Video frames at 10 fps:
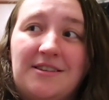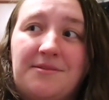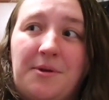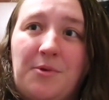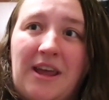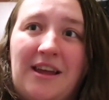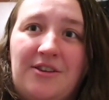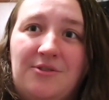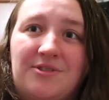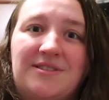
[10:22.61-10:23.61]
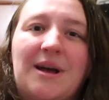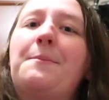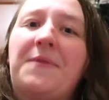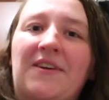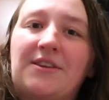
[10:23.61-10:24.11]
doesn't mean we can't do
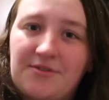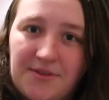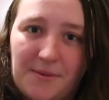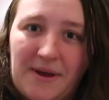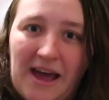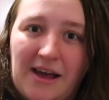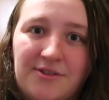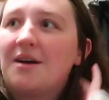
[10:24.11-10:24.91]
some things from the past.